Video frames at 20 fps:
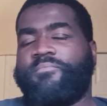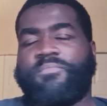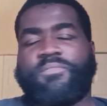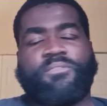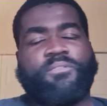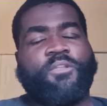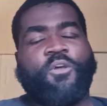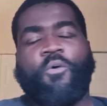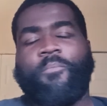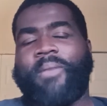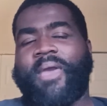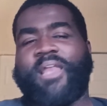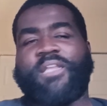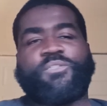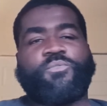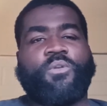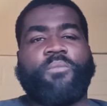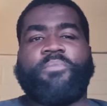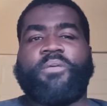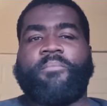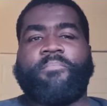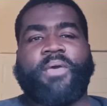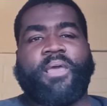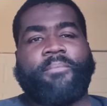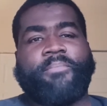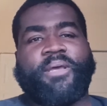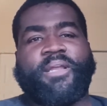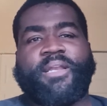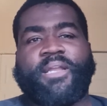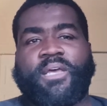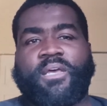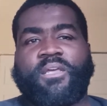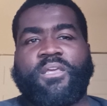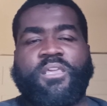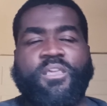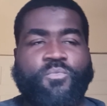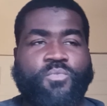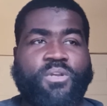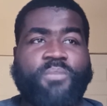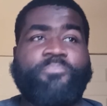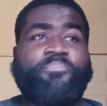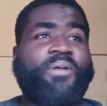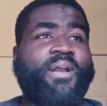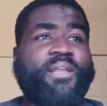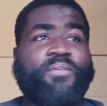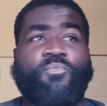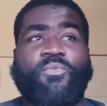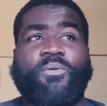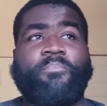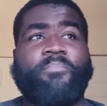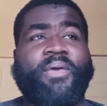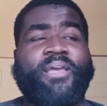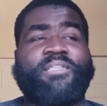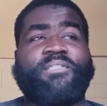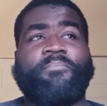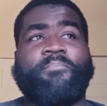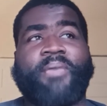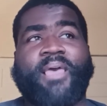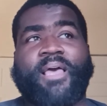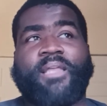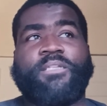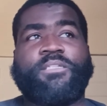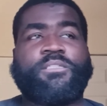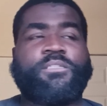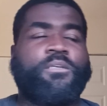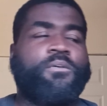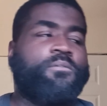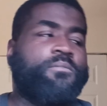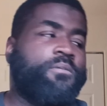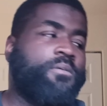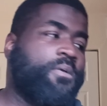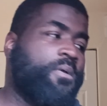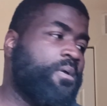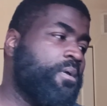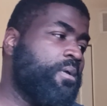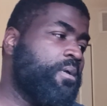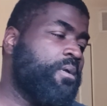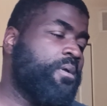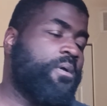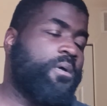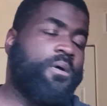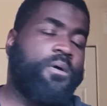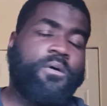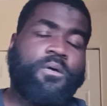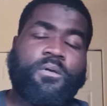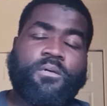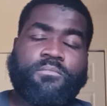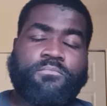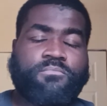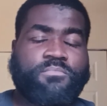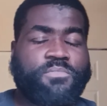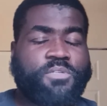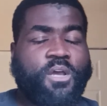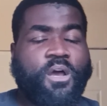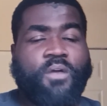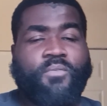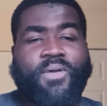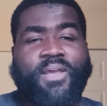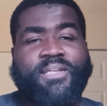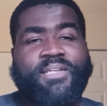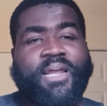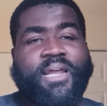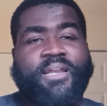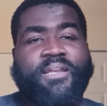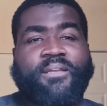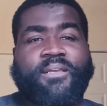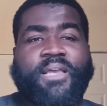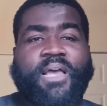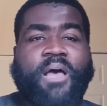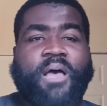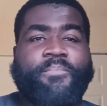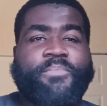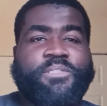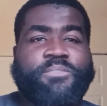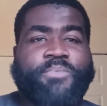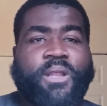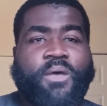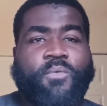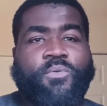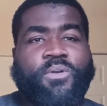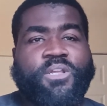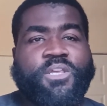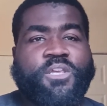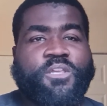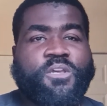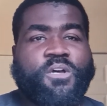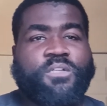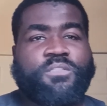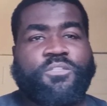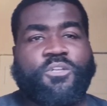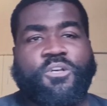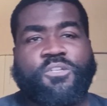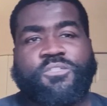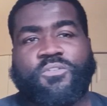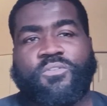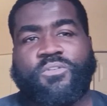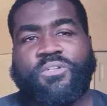No Malice would have been back by now, and he would have probably went back to Malice. So, y'all write down in the comments, man. I want to hear y'all thoughts on